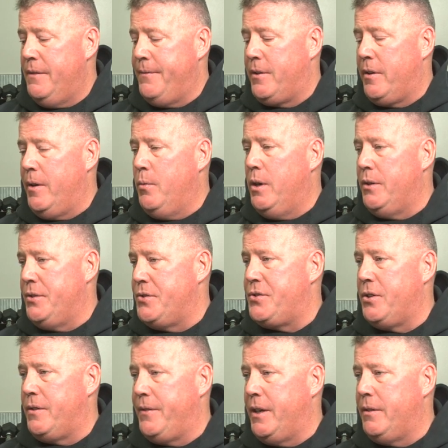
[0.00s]
Very well
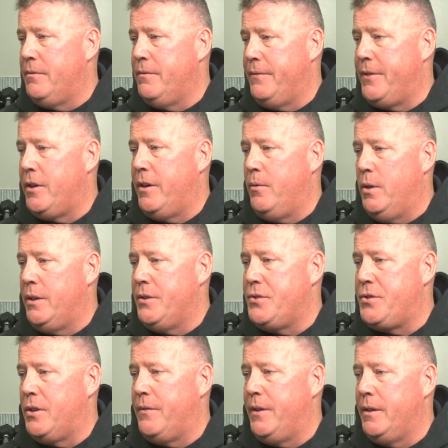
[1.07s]
deserving. Very well
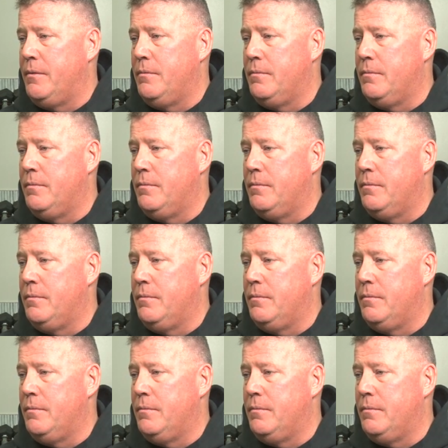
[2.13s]
deserving.